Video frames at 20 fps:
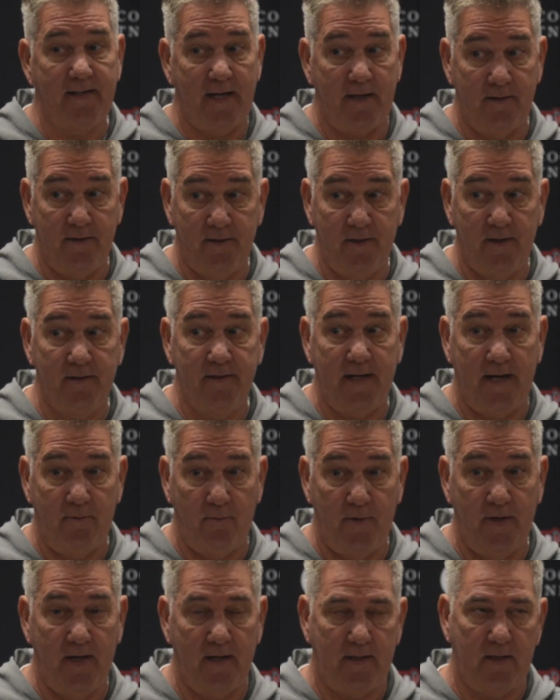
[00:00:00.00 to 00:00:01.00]
they
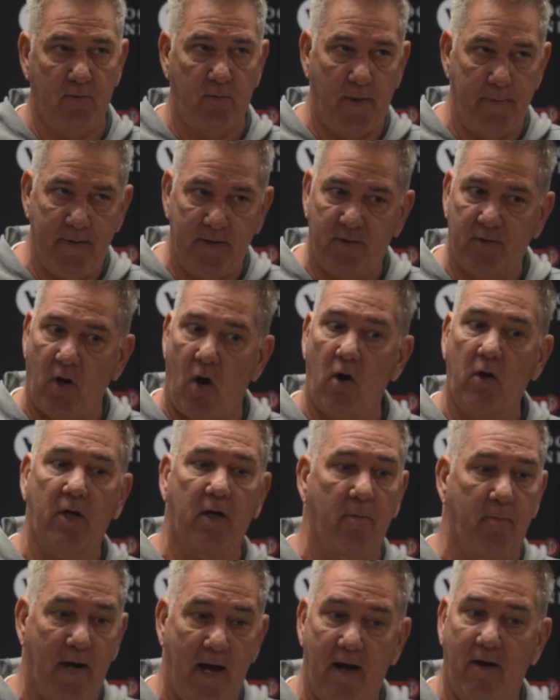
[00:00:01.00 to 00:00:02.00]
really, because we've been
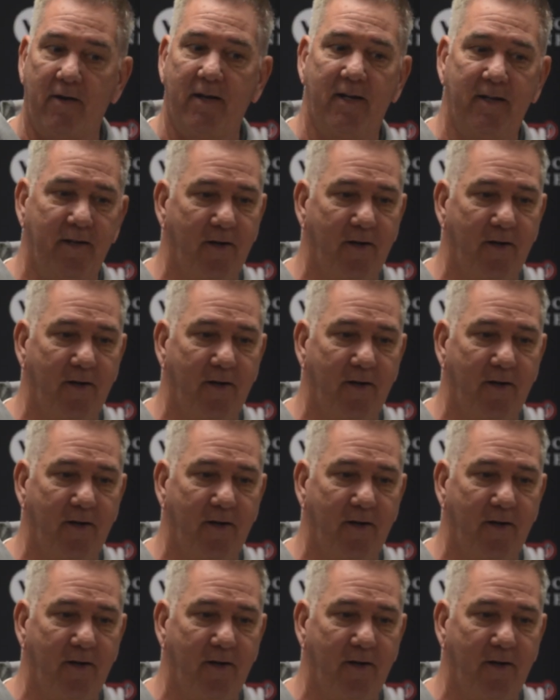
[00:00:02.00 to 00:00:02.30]
talking about it.